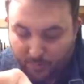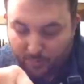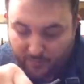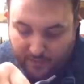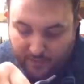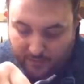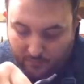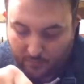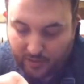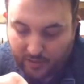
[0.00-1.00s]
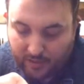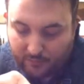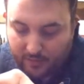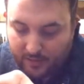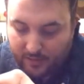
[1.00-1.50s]
I prefer working
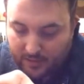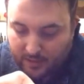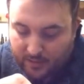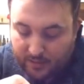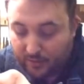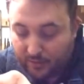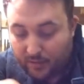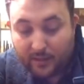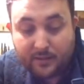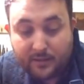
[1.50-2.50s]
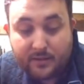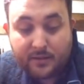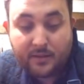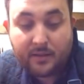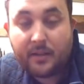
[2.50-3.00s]
with two lines
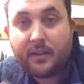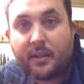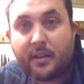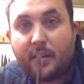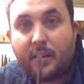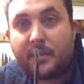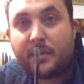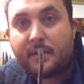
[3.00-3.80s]
at the time.